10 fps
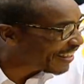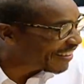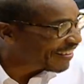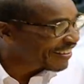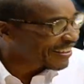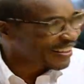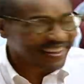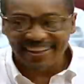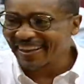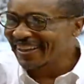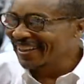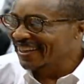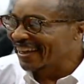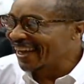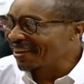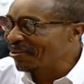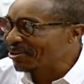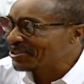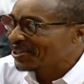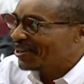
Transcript: You say it that mighty weak. You say it that